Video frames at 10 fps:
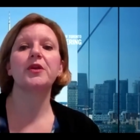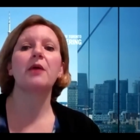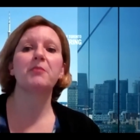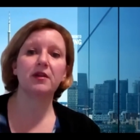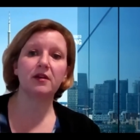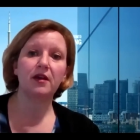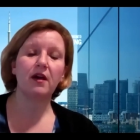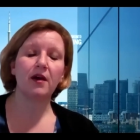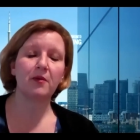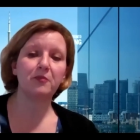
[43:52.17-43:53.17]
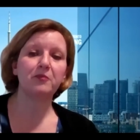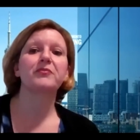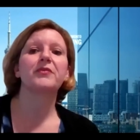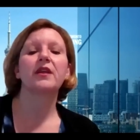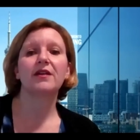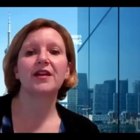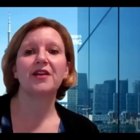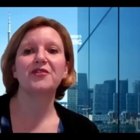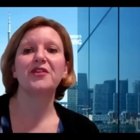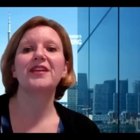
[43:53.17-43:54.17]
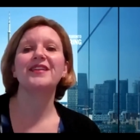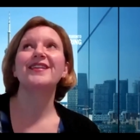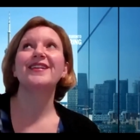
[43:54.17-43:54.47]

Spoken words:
happen kind of in